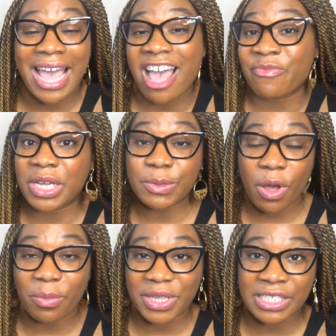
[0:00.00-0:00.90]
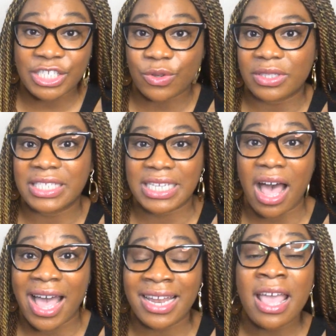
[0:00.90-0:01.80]
I have my small business on the
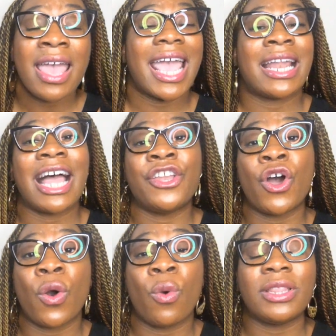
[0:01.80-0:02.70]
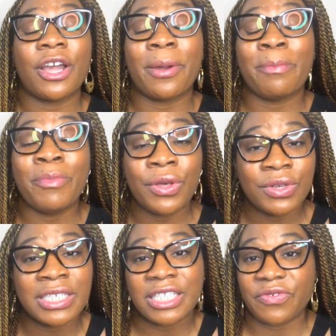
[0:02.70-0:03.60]
side, and I know there are
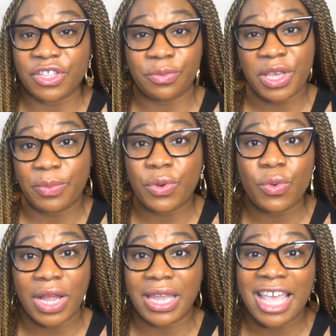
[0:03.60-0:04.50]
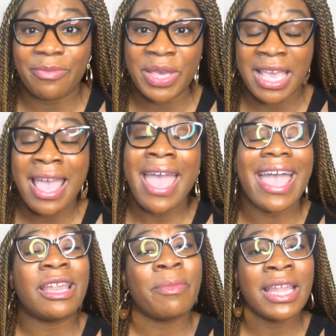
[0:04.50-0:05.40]
millions of other people who are like me,
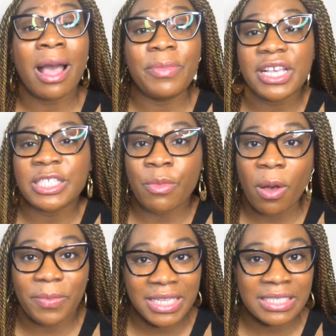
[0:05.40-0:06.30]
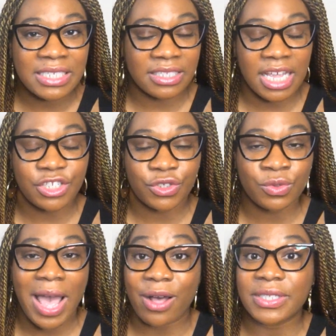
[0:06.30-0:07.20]
and it may not be a small business that they
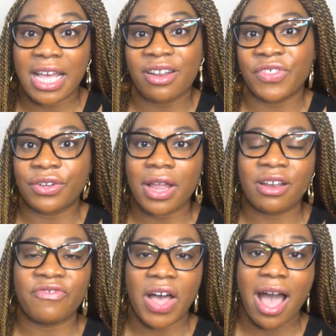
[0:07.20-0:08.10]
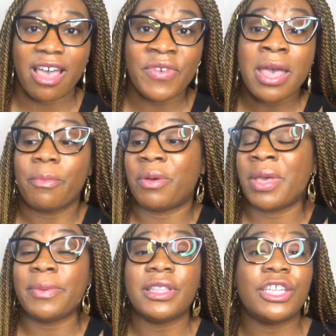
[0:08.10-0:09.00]
do outside of their 9 to 5, but
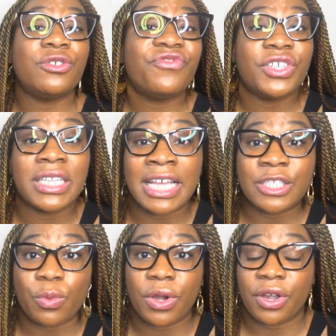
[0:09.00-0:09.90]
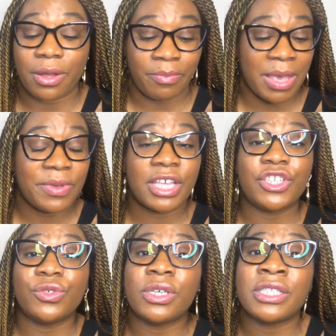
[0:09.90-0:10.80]
maybe they do freelance work, maybe they
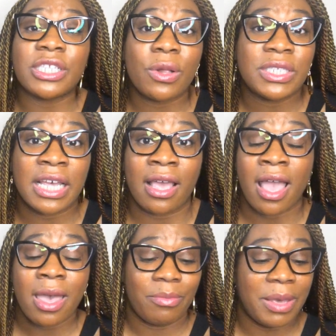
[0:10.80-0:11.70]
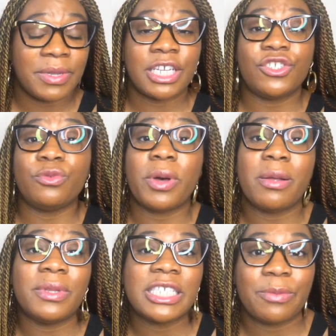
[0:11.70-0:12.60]
do consulting, maybe they do
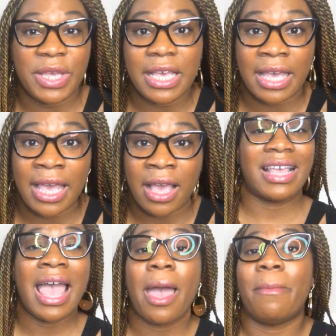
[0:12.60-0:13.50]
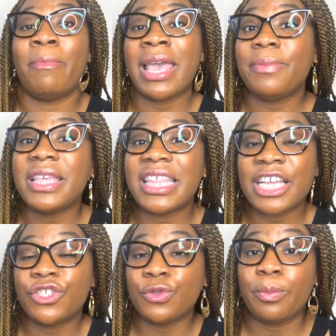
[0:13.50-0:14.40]
public speaking, maybe
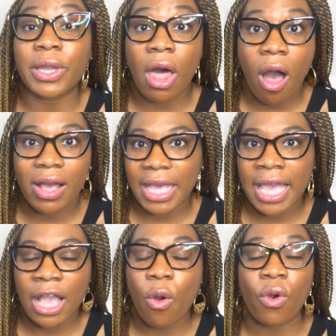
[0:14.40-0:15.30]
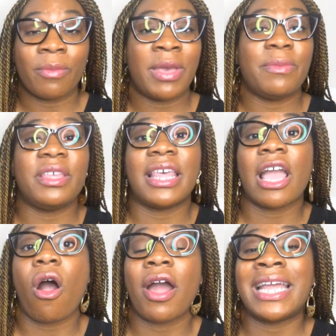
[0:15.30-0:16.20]
they do blogging, or maybe
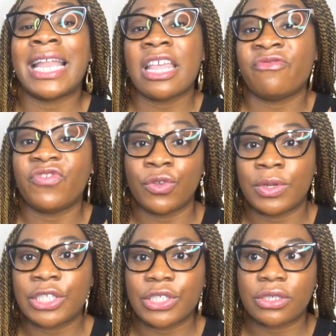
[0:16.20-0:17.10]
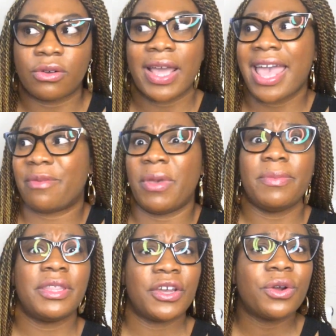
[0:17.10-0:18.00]
they are an influencer, or heck,
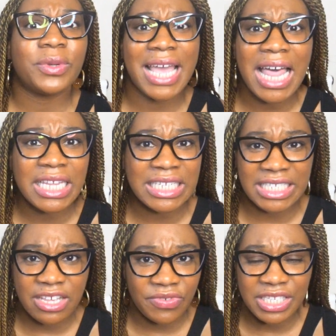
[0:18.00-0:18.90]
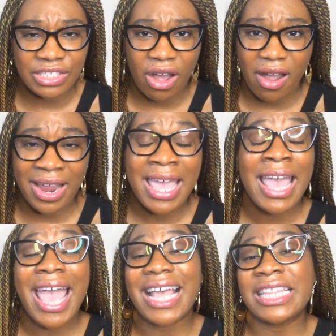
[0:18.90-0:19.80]
maybe they're a reality TV star.
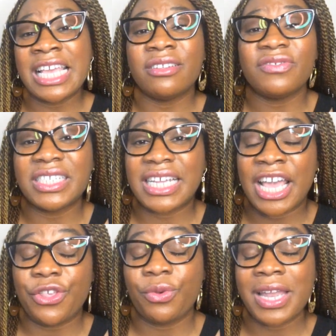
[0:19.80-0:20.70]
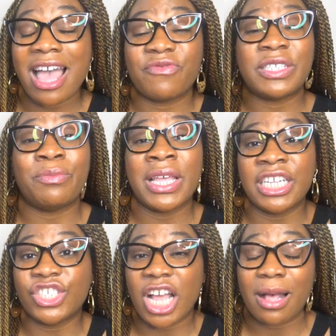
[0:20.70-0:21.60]
At the end of the day, you can have as
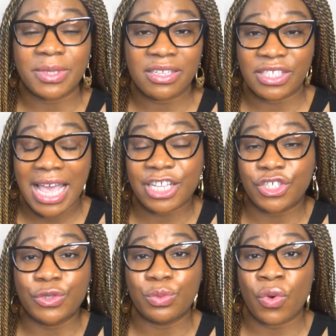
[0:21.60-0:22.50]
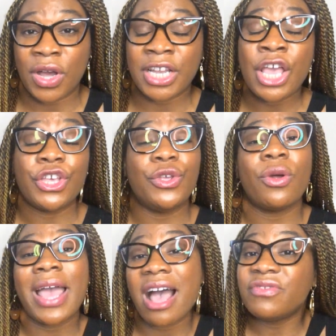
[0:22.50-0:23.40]
many jobs as you want. You
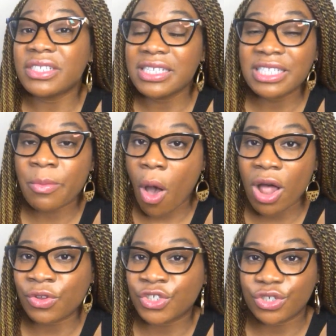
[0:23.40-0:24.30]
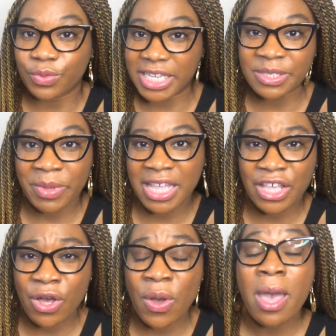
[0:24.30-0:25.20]
don't have to list them all on your resume
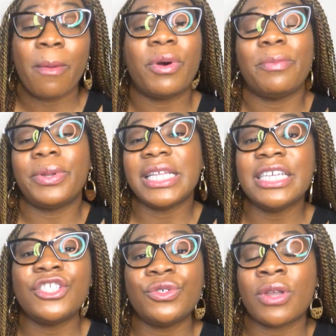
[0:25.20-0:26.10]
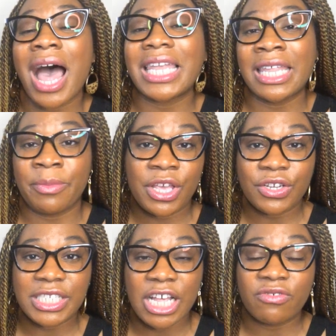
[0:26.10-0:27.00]
though, but please do not limit
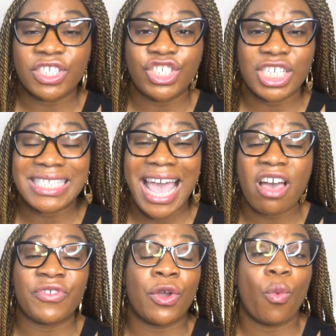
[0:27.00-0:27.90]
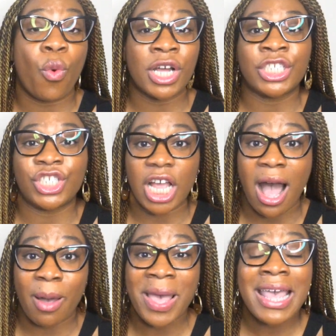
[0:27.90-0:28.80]
yourself to just having one job.